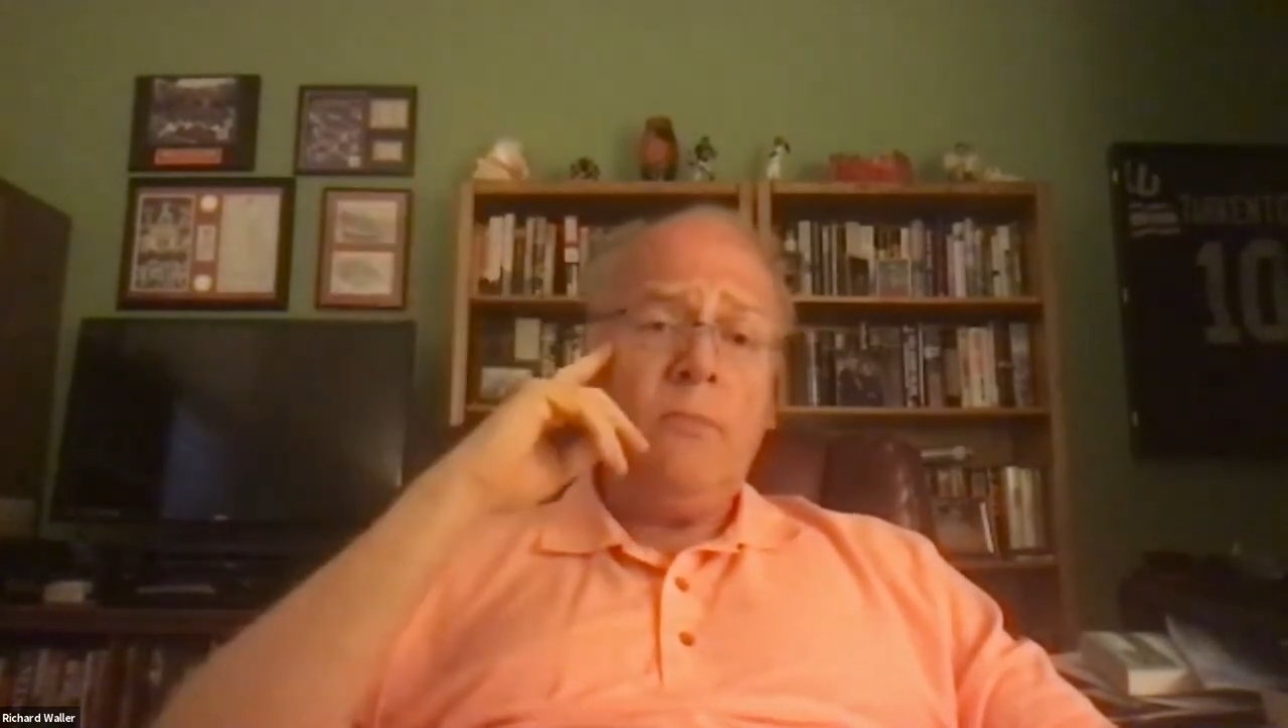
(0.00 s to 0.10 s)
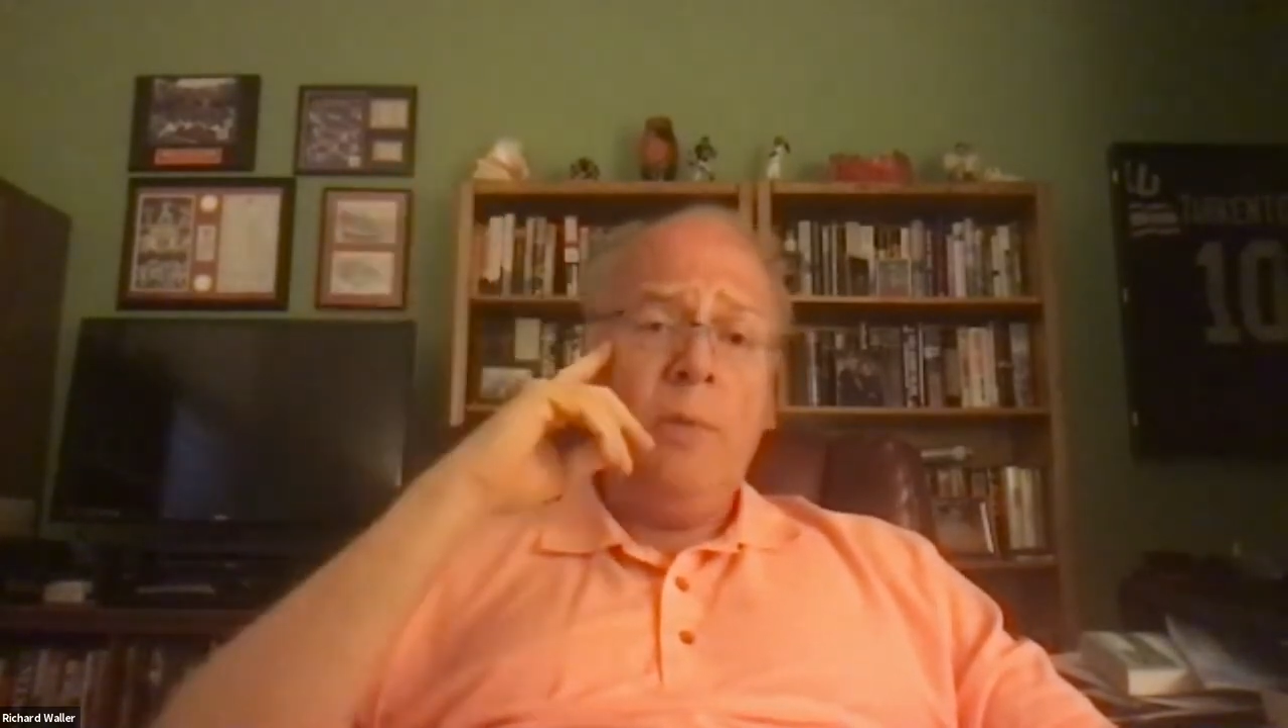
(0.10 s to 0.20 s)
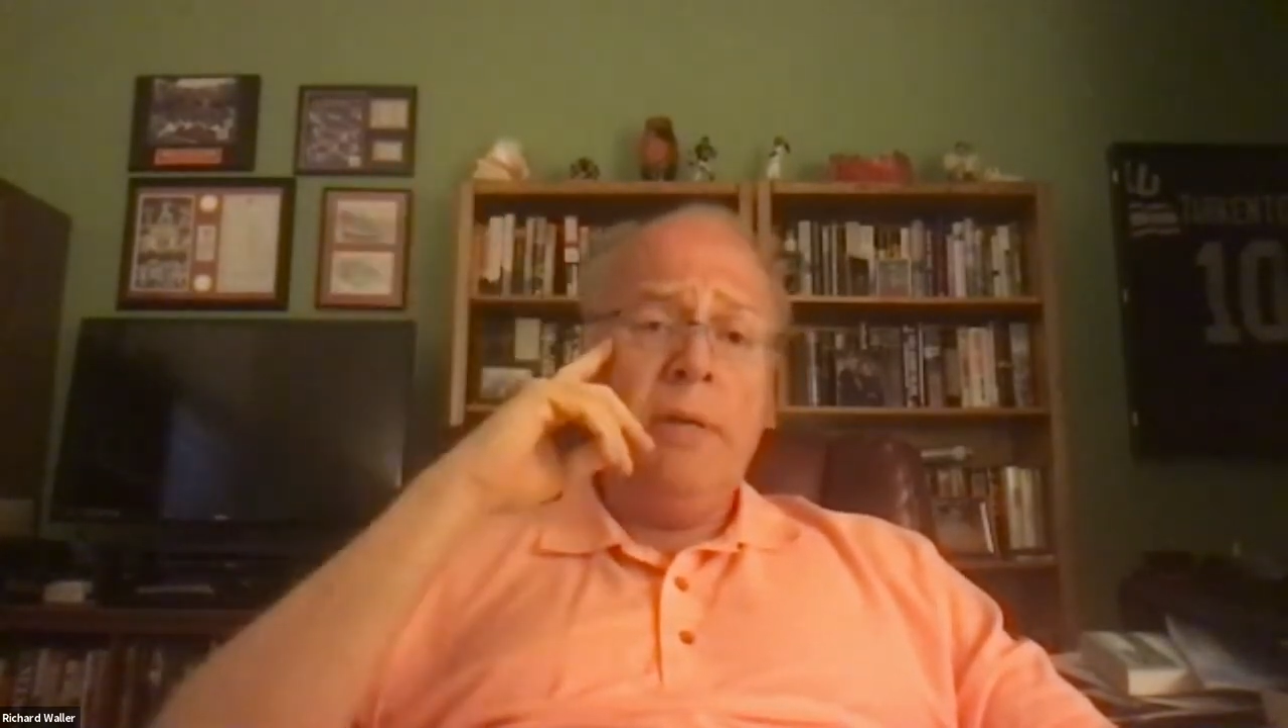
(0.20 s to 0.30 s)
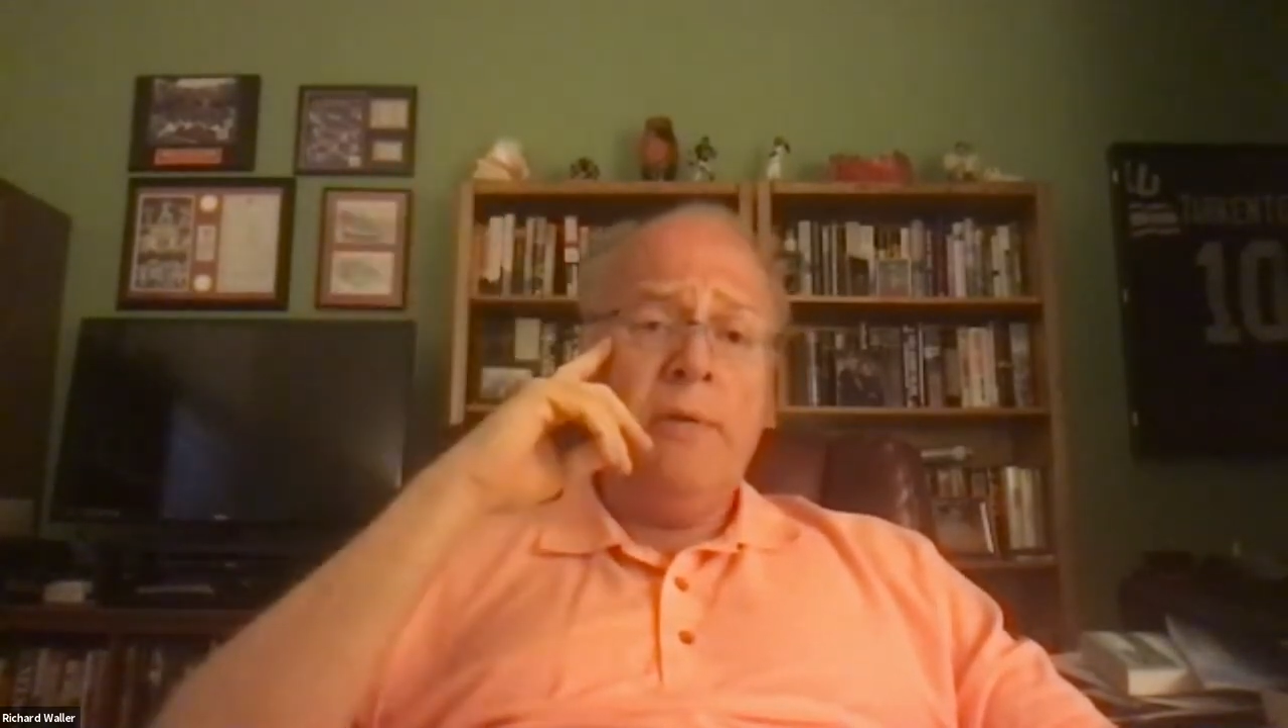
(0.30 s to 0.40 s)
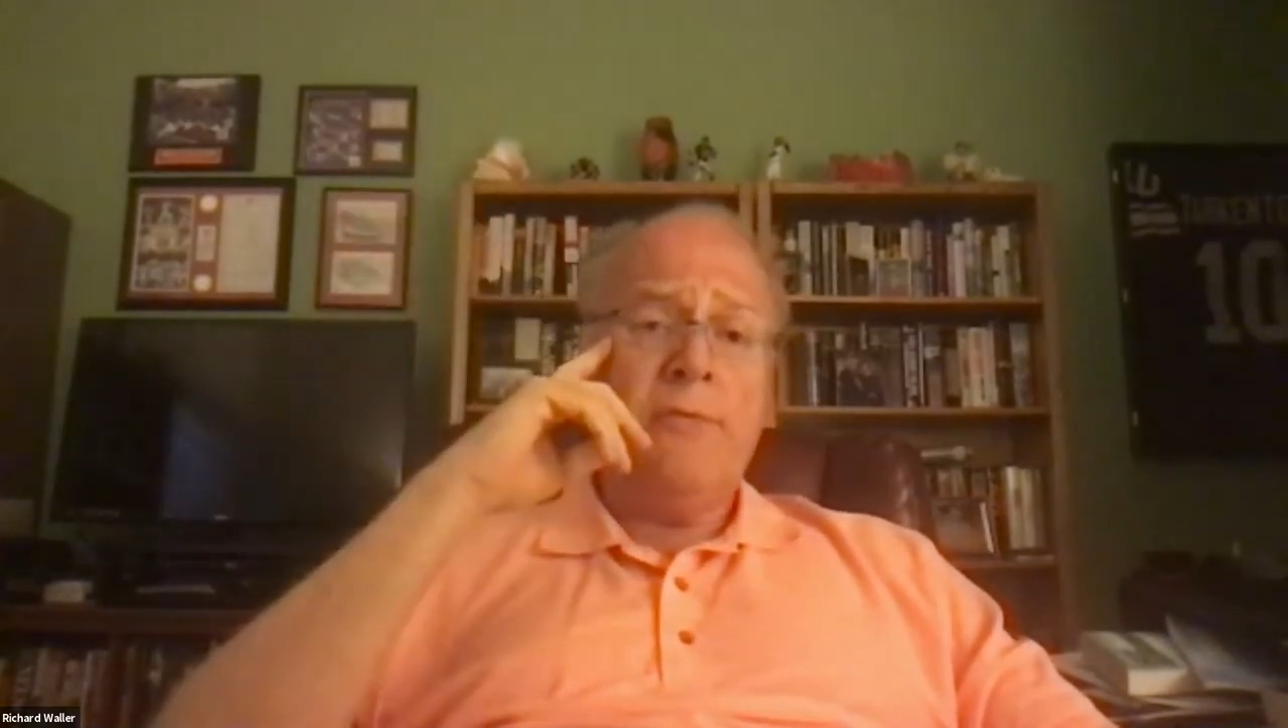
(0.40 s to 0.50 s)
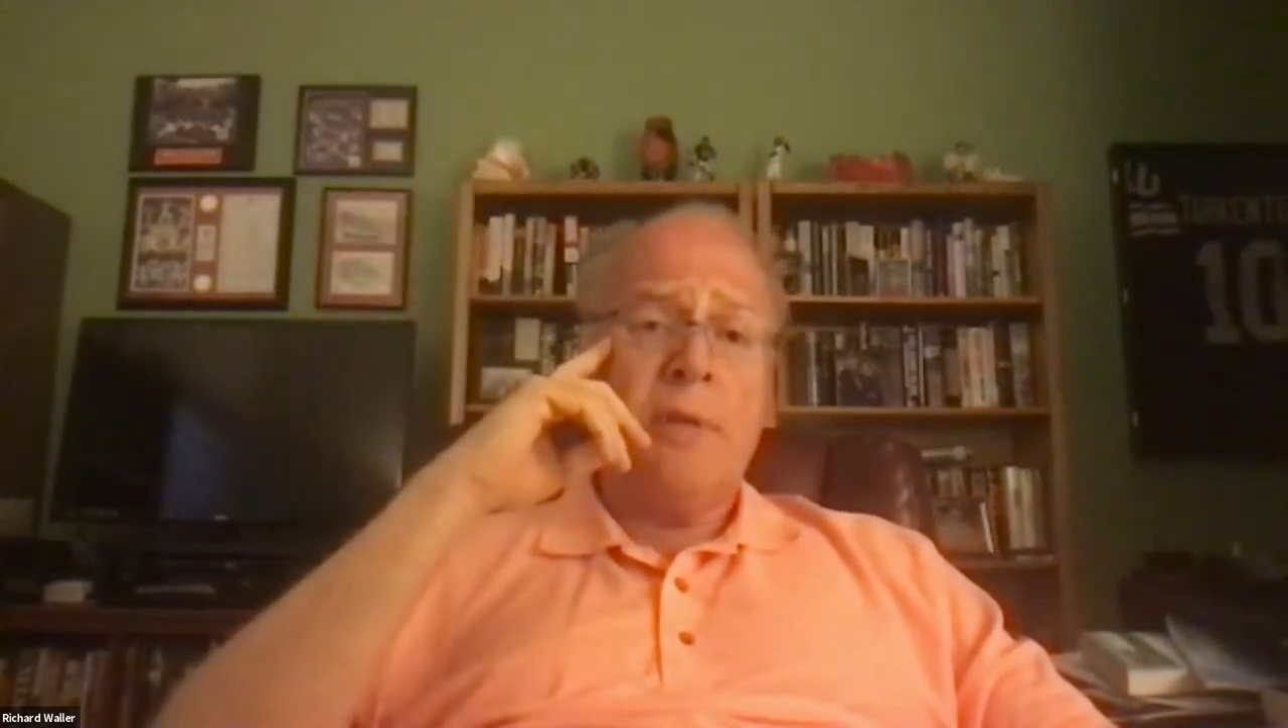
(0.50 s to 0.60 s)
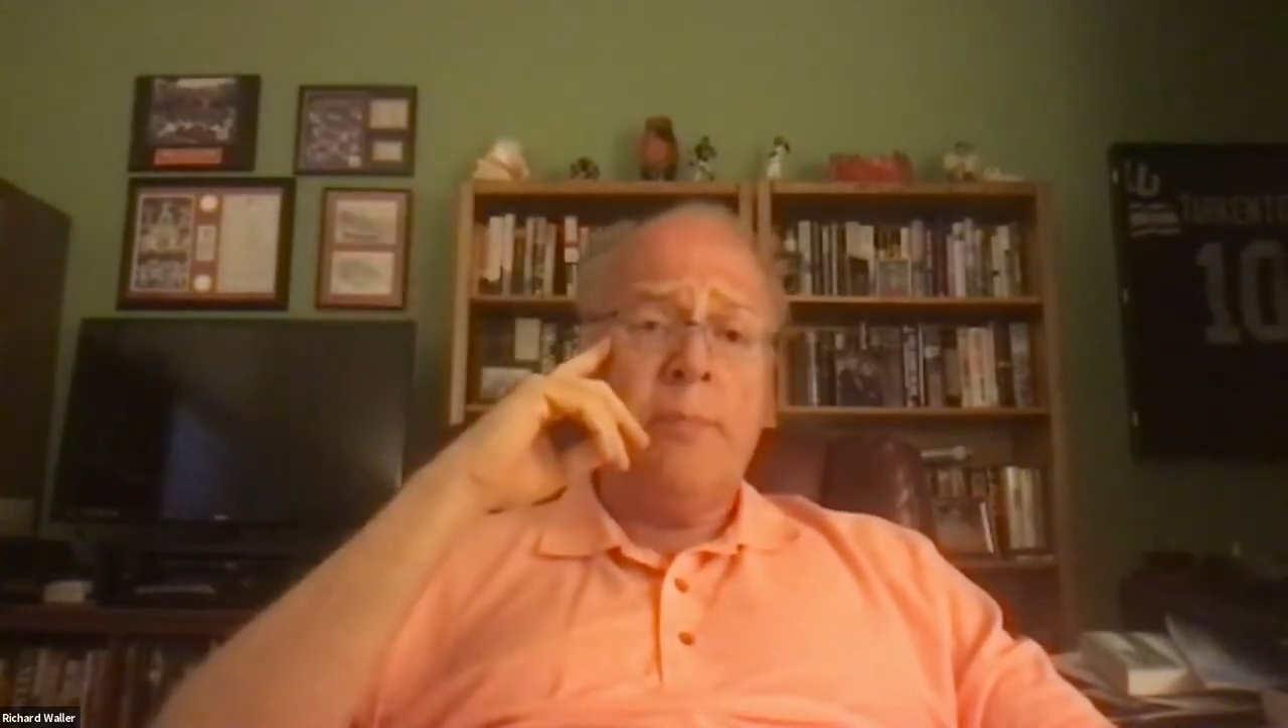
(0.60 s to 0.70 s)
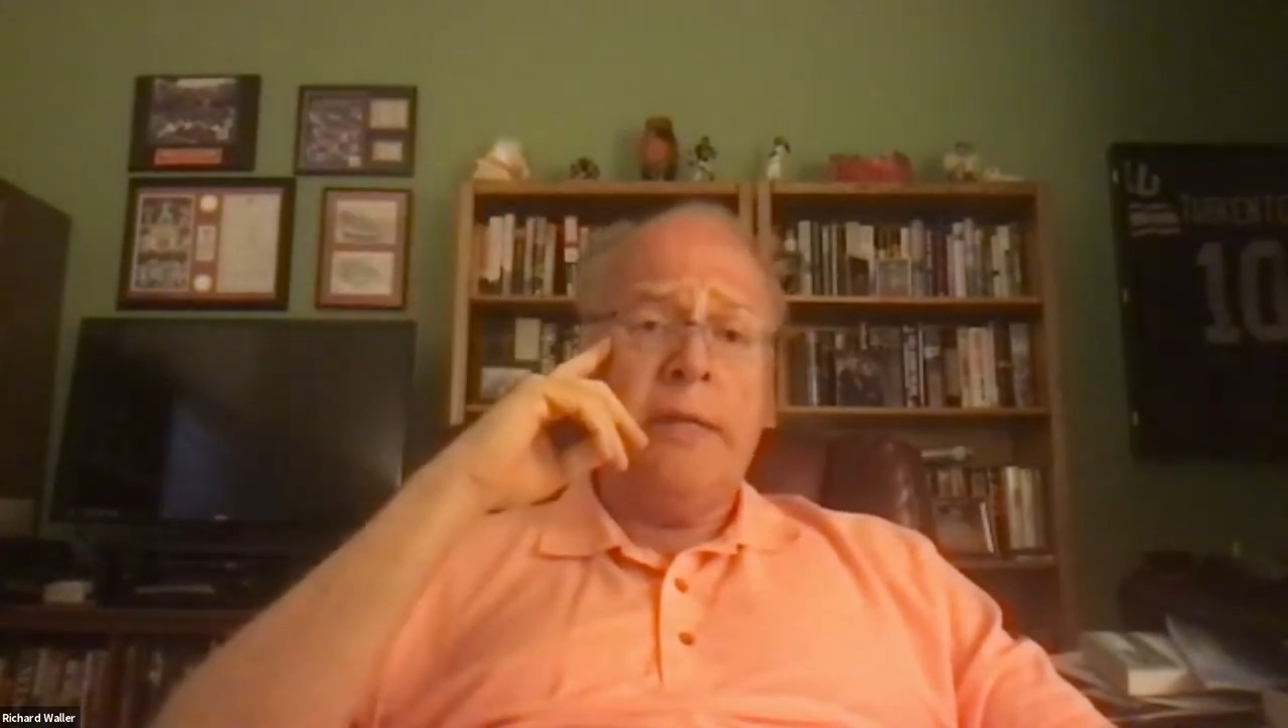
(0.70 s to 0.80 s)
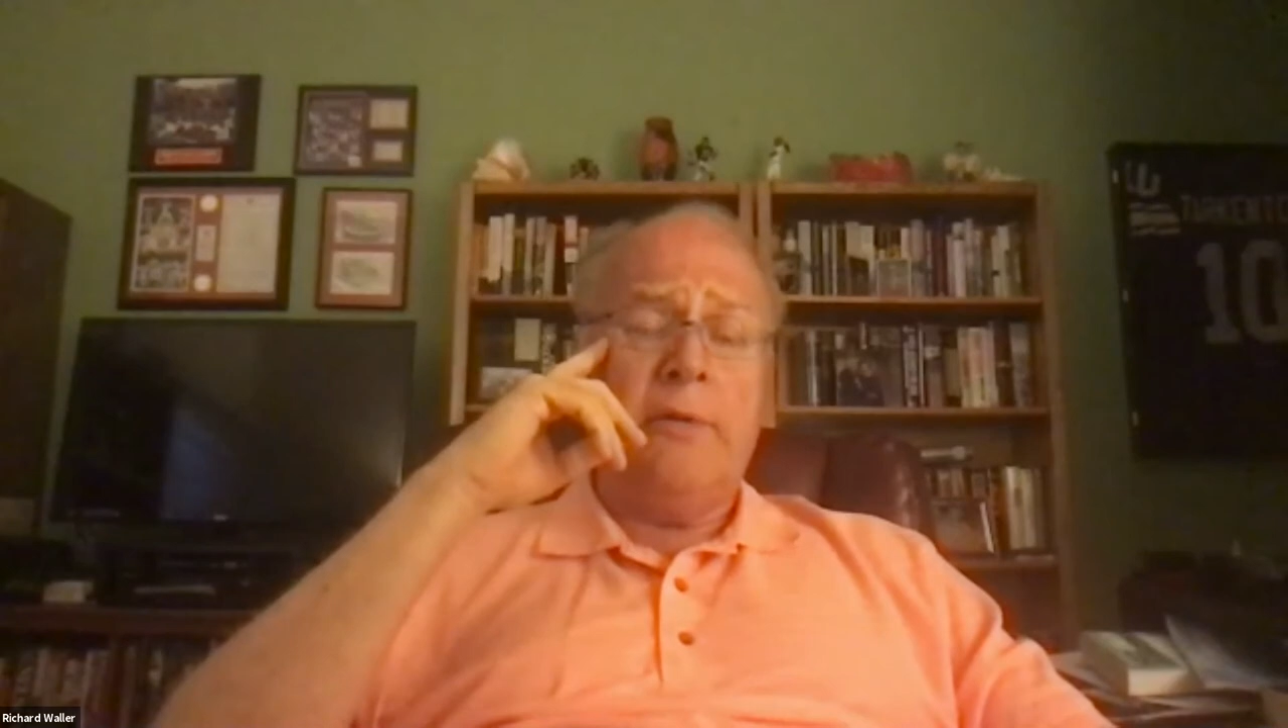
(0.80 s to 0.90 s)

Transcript: but if somebody